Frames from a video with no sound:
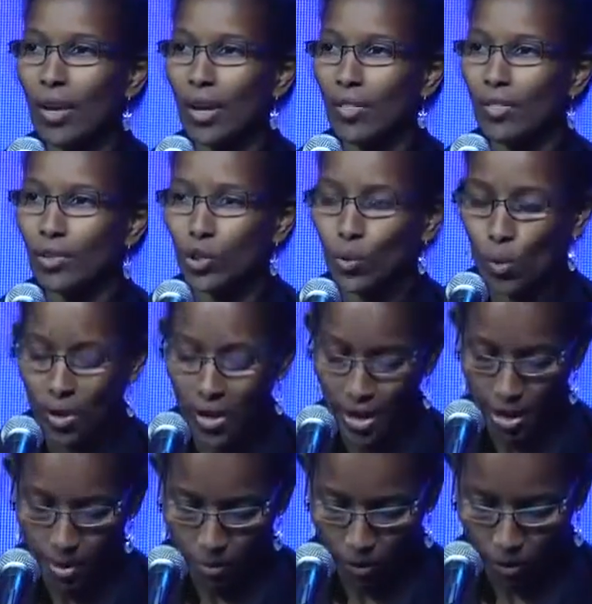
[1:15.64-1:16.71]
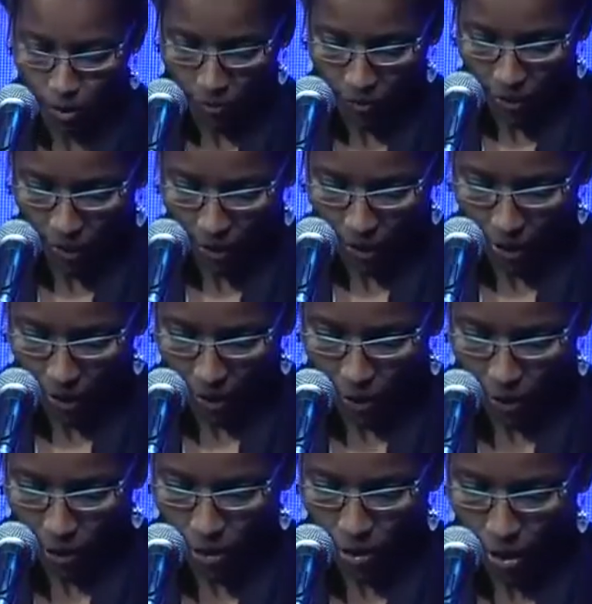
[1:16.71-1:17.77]
The sworn enemies of Israel
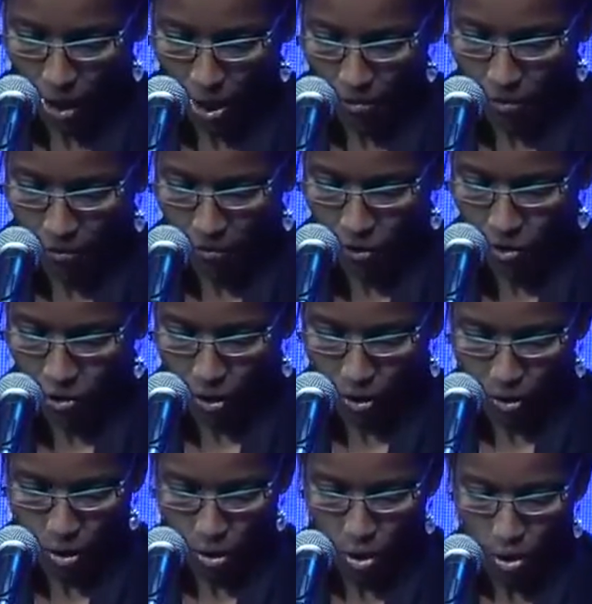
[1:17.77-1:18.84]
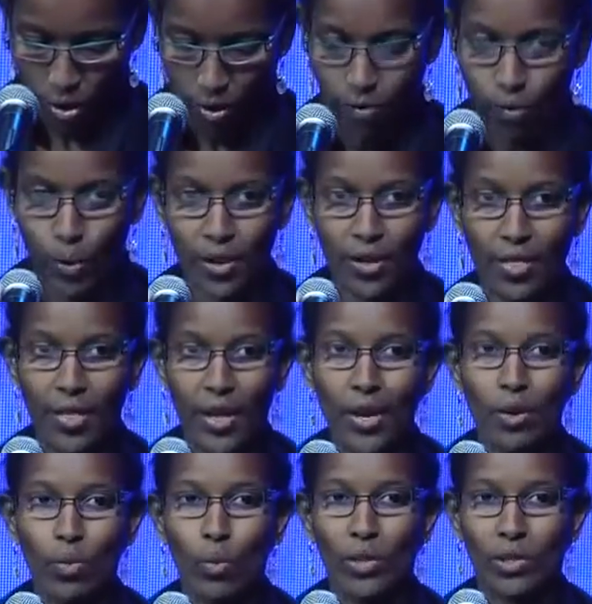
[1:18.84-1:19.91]
also have a vision of what they
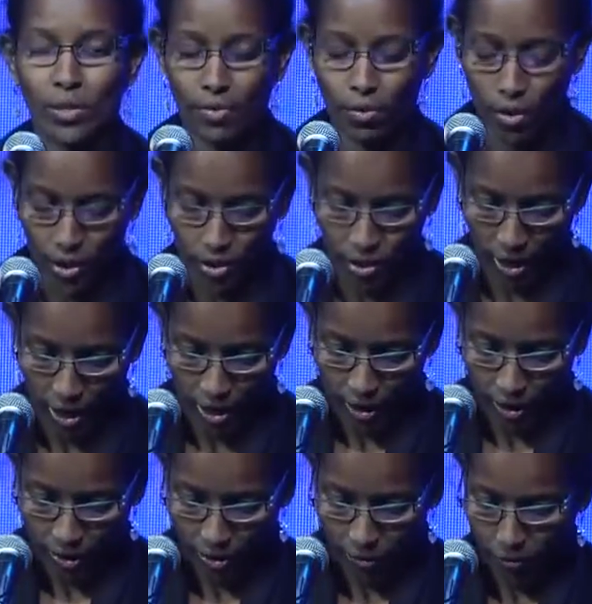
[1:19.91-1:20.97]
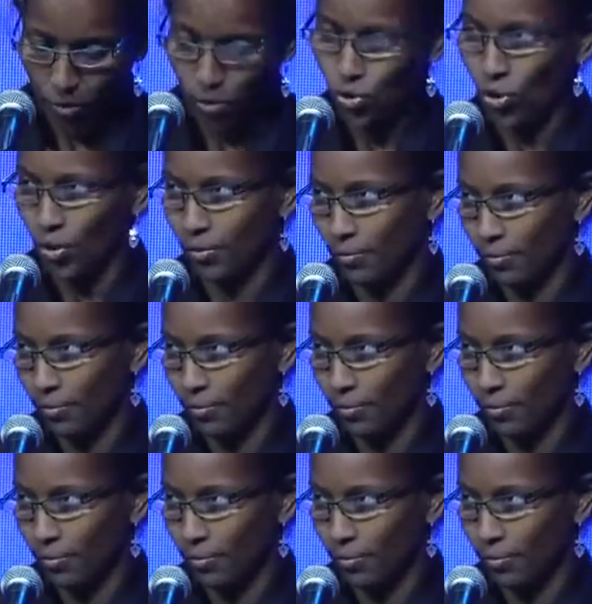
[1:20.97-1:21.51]
want for Israel in the future.